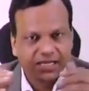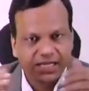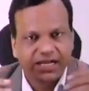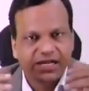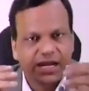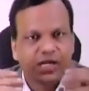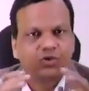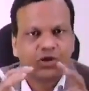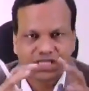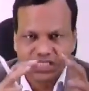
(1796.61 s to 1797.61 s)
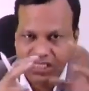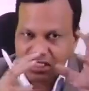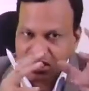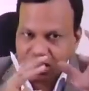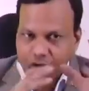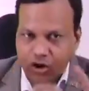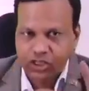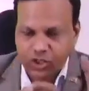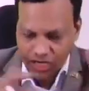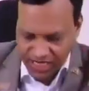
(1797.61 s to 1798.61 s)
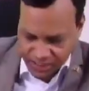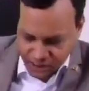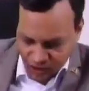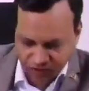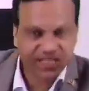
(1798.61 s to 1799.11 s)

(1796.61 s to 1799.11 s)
they try to exchange the cholesterol ester of